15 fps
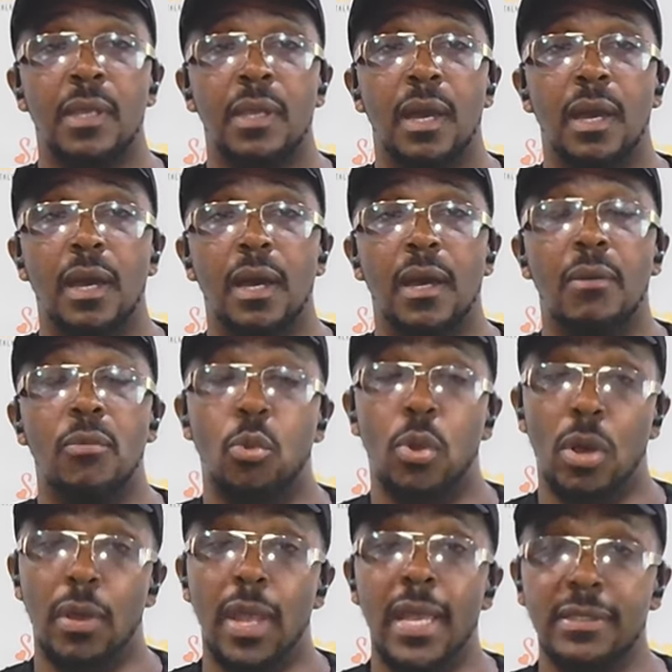Uh,
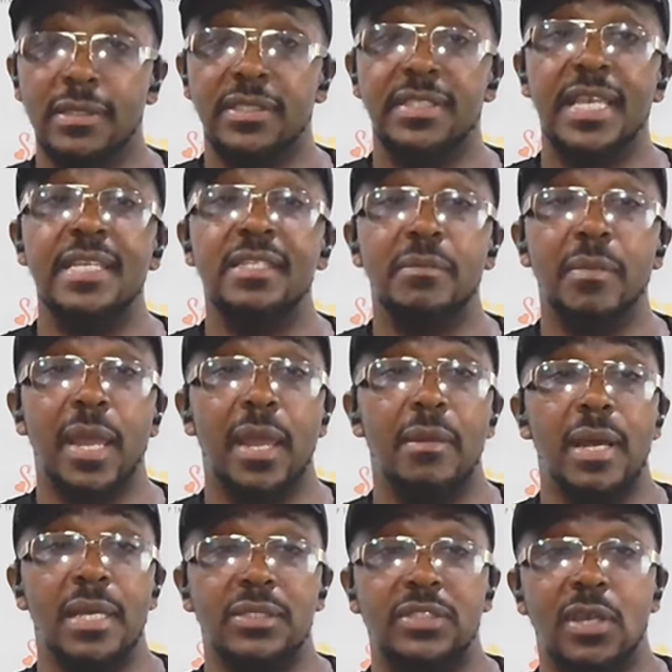well, as a seasoned man
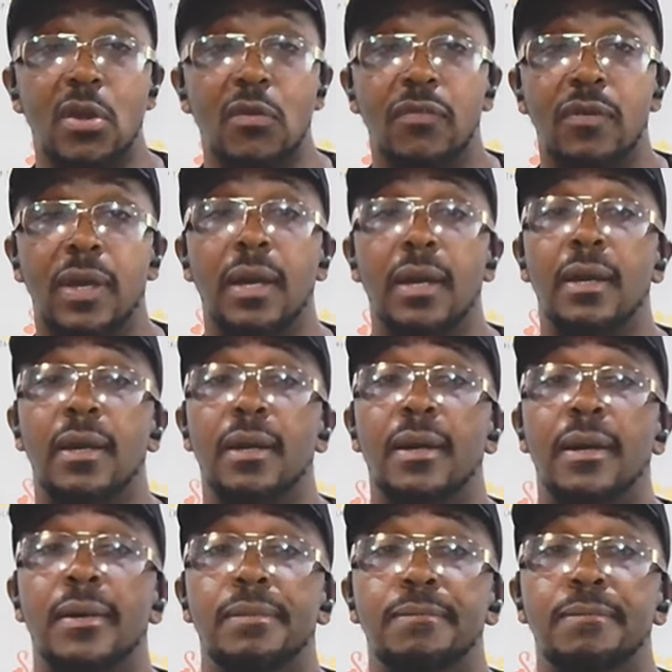myself, uh,